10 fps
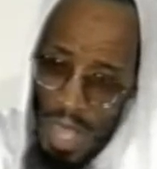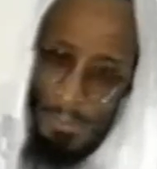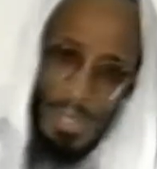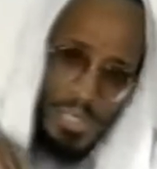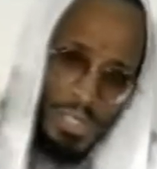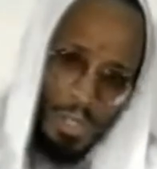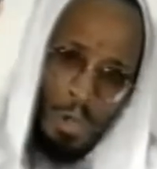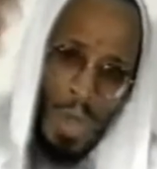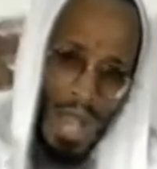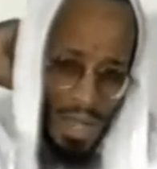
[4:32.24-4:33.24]
How much is a
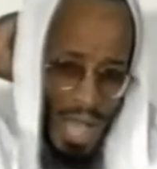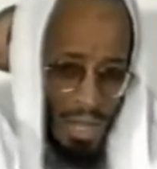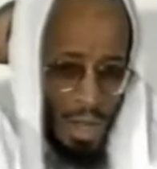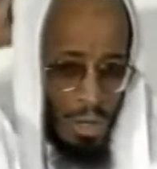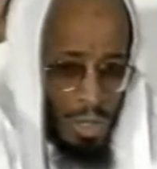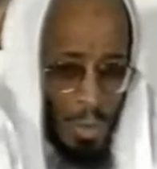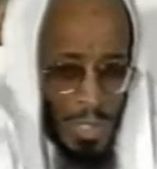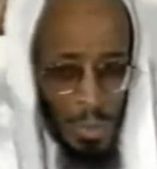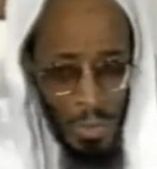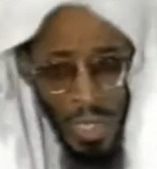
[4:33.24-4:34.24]
little while? How long ago
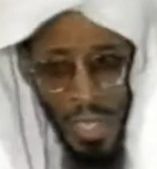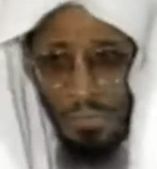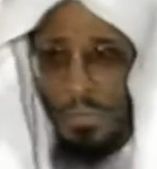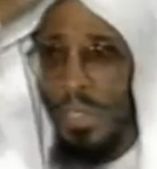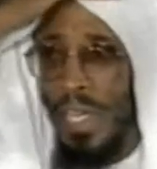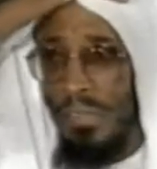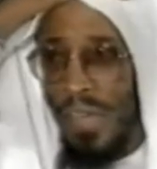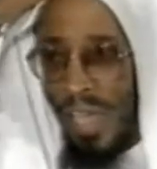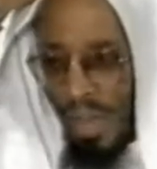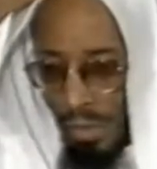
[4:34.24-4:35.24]
was it when you had a full head
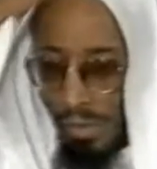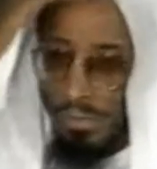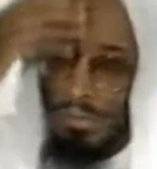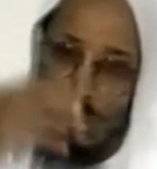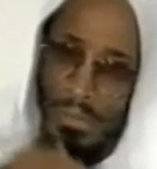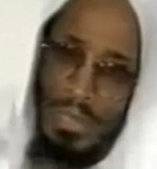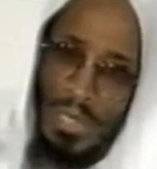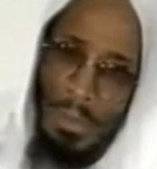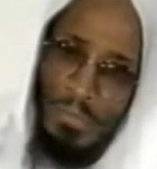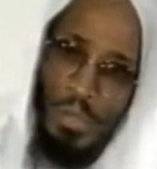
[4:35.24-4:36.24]
of hair?
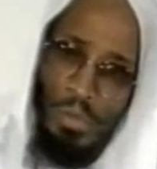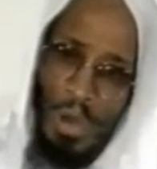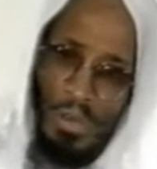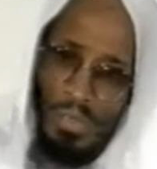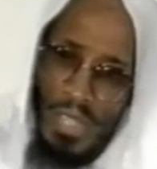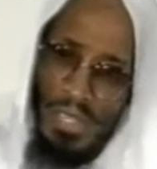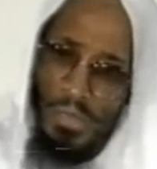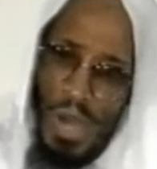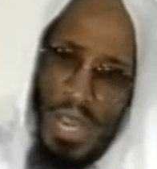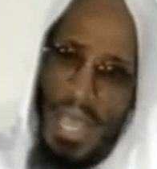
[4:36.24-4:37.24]
Some of you
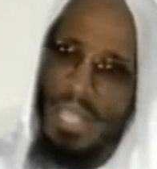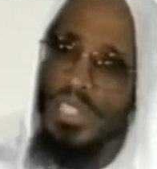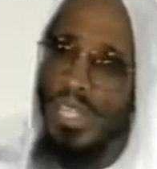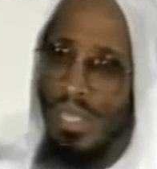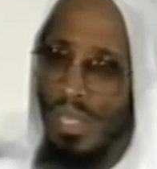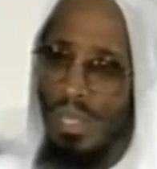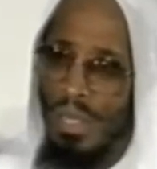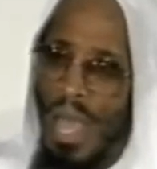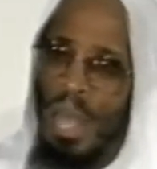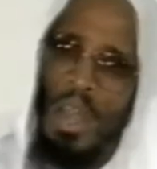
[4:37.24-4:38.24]
get gray, I see.
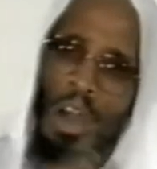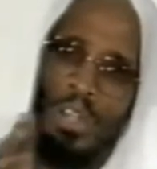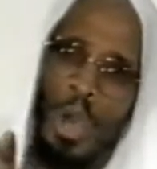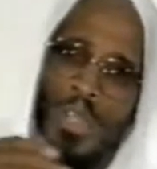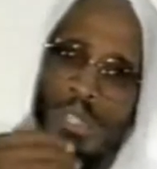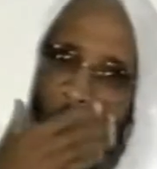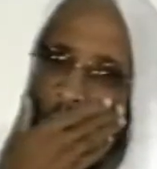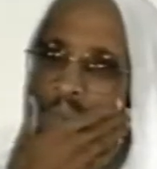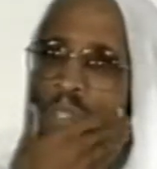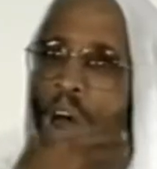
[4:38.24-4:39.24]
How long ago was it
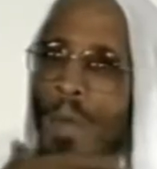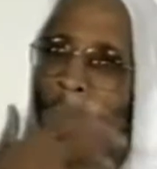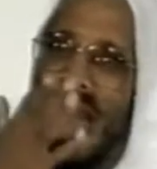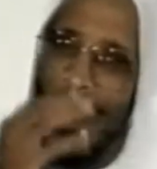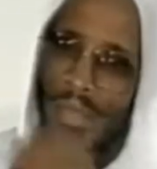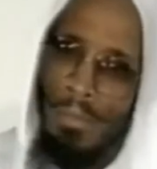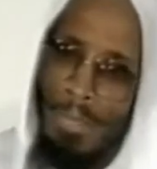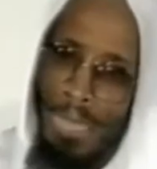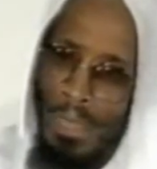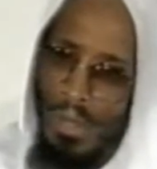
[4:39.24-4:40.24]
when it was all black?
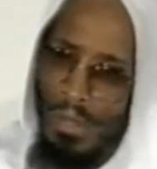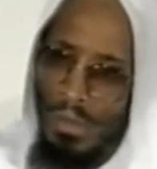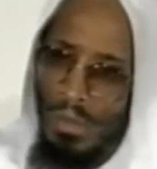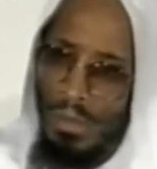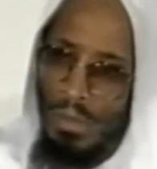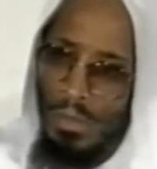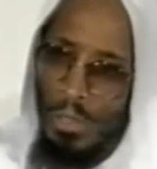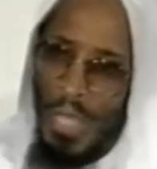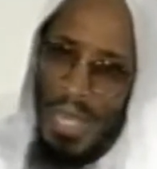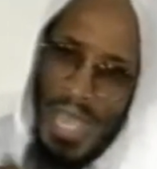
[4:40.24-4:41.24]

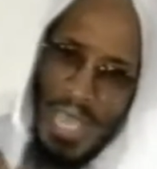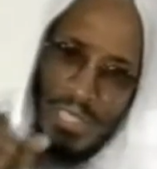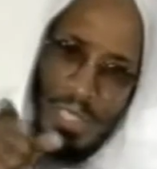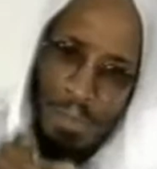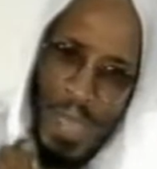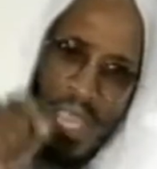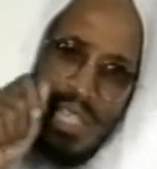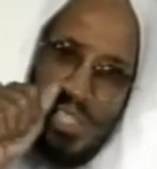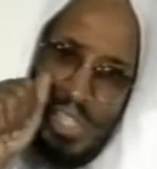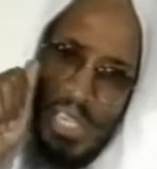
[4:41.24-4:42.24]
You got aches and
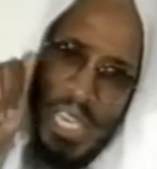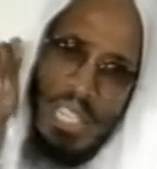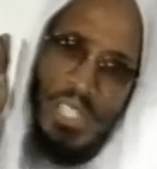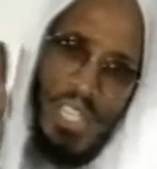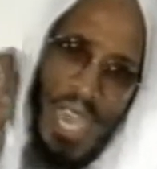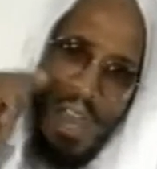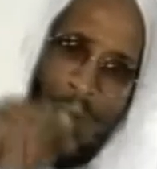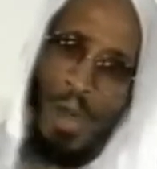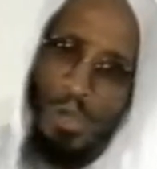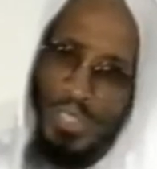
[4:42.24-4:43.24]
pains in your knees and your
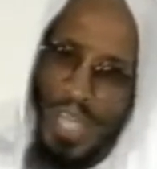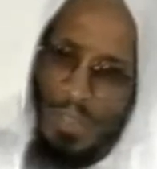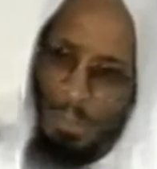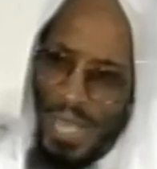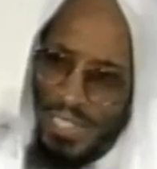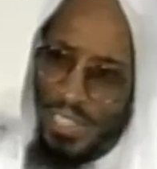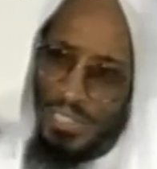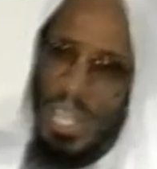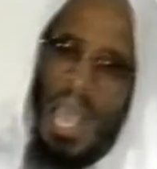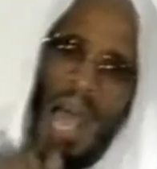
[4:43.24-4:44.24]
elbows and other
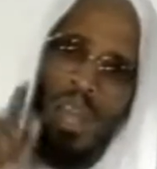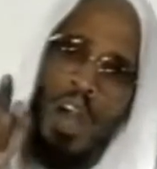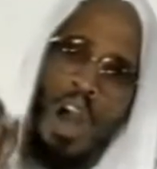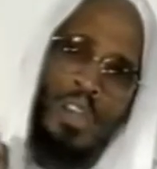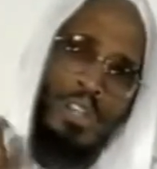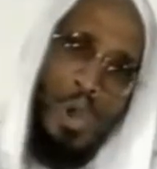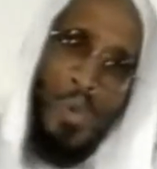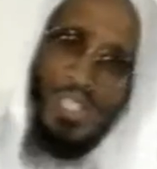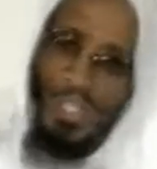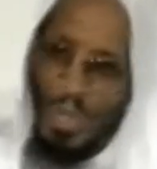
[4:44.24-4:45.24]
places. How long ago
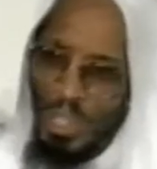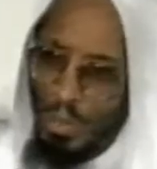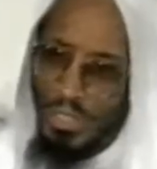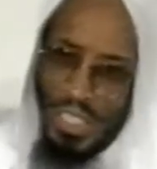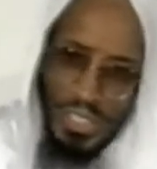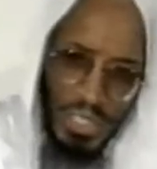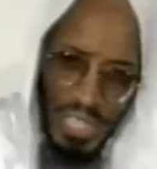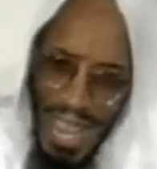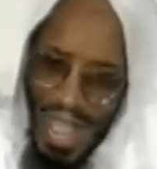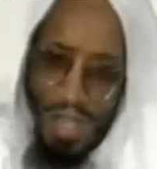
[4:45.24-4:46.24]
was it when you was just a
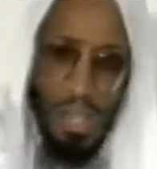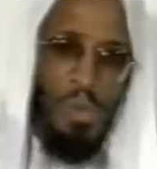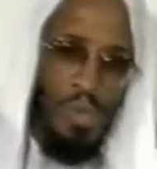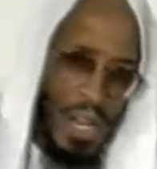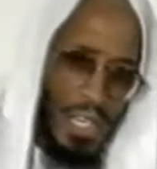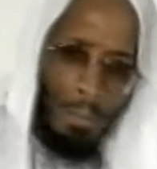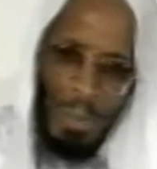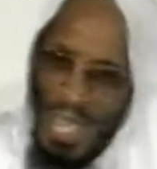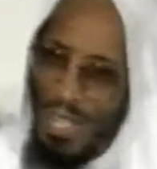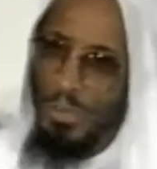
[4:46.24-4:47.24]
child running
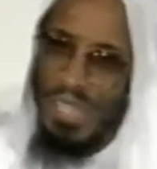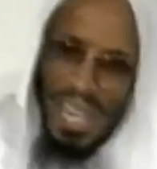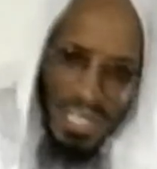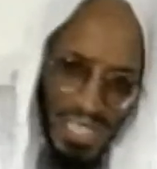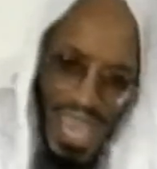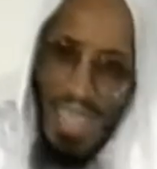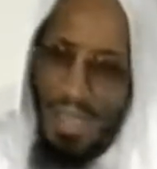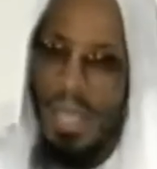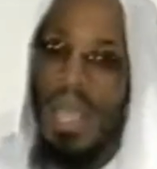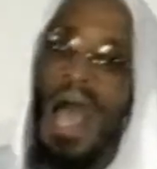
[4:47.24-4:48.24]
and playing without a
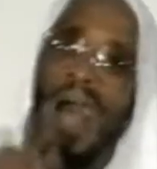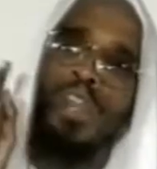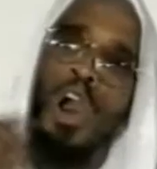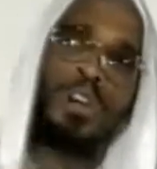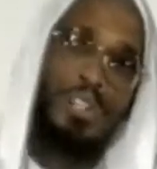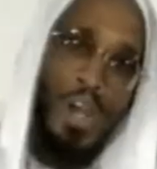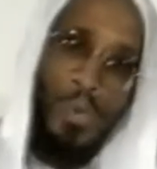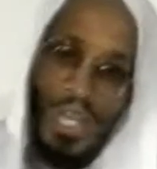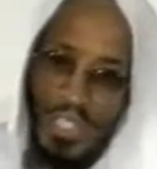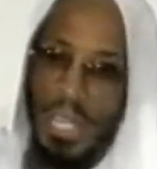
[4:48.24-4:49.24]
care? How long
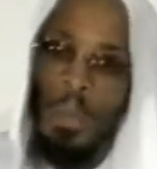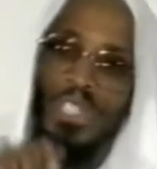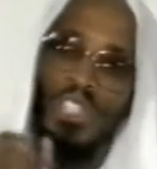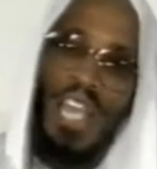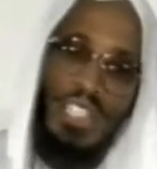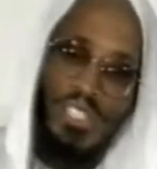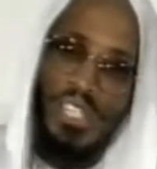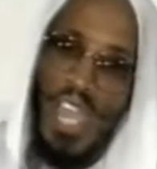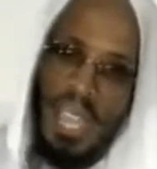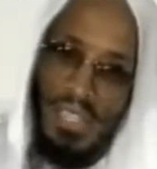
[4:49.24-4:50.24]
ago was it? It was
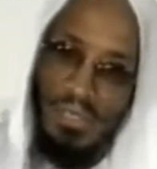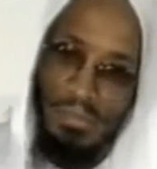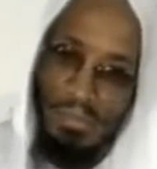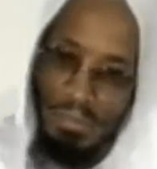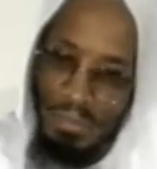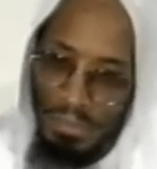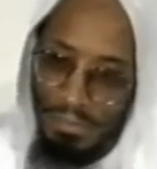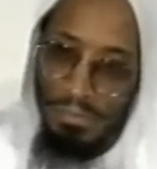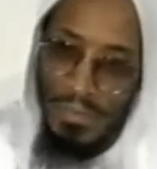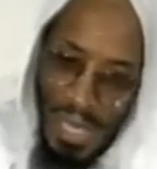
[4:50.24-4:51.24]
yesterday.
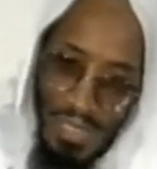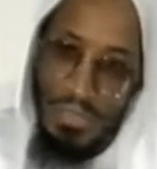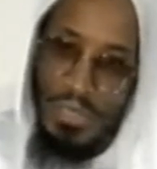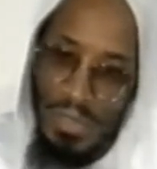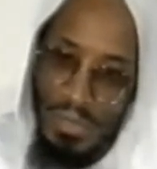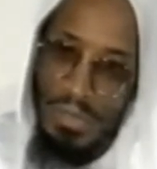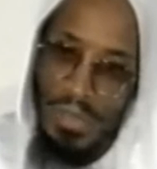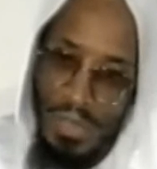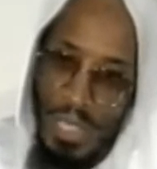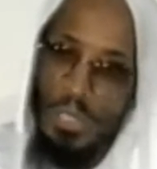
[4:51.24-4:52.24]
Yes.
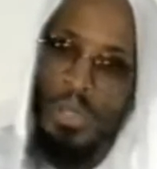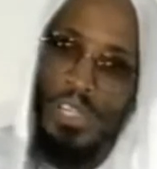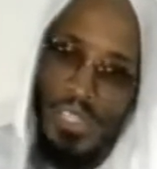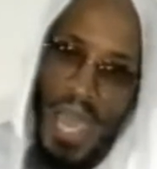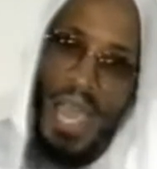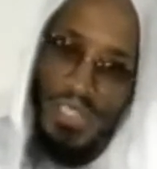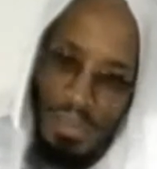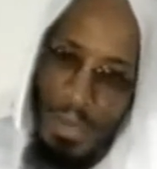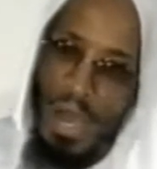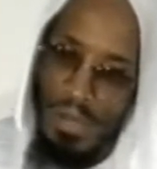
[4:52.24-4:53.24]
And you're going to die
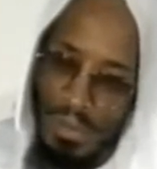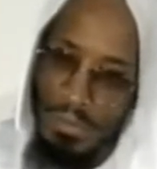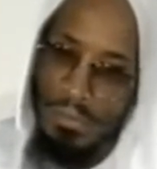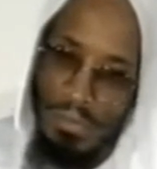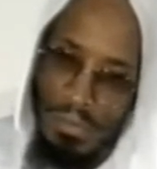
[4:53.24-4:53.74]
tomorrow.